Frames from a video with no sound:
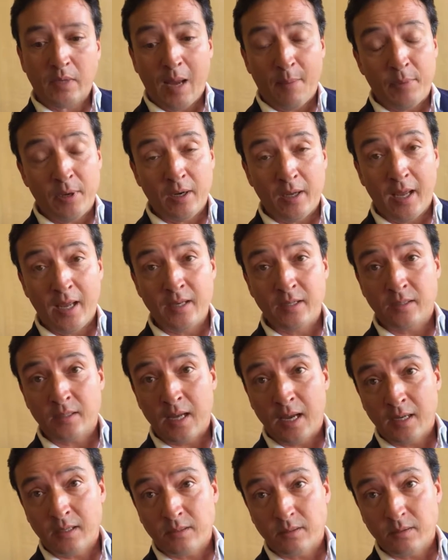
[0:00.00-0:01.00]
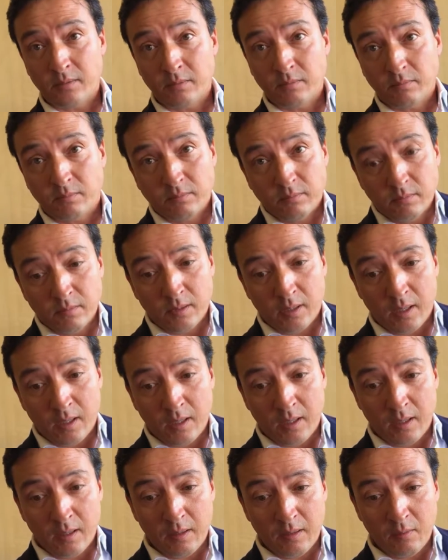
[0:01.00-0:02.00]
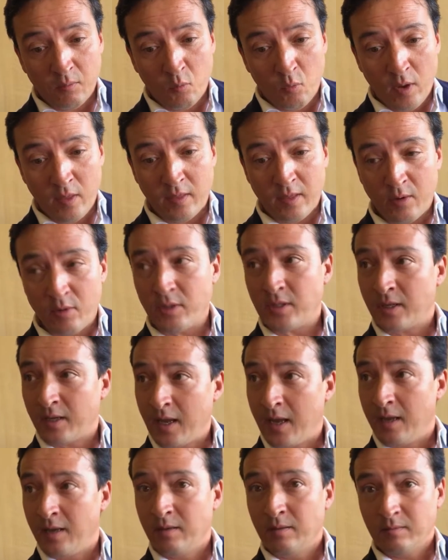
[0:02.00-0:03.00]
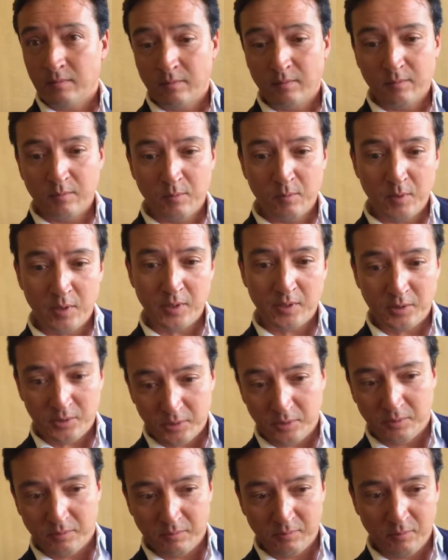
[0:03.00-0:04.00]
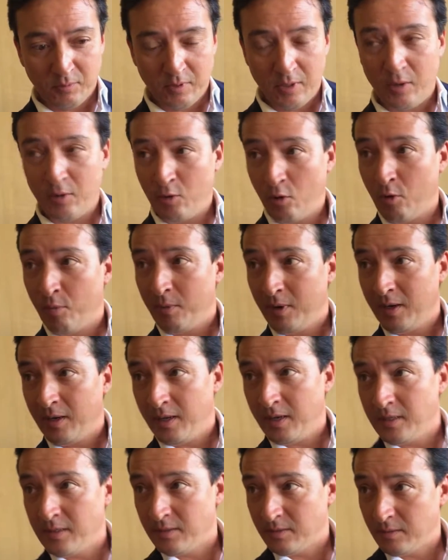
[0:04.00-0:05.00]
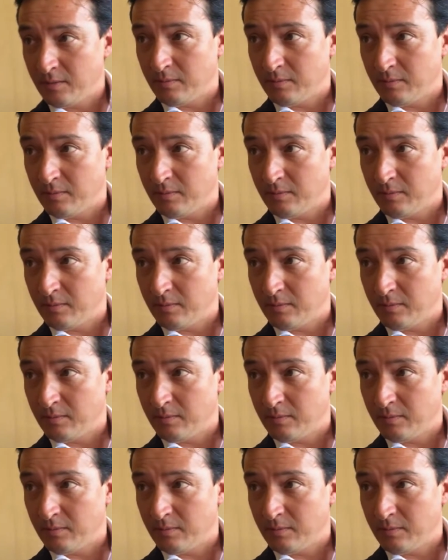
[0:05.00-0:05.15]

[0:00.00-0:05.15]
capital gains tax, when there is a gain, which there normally is.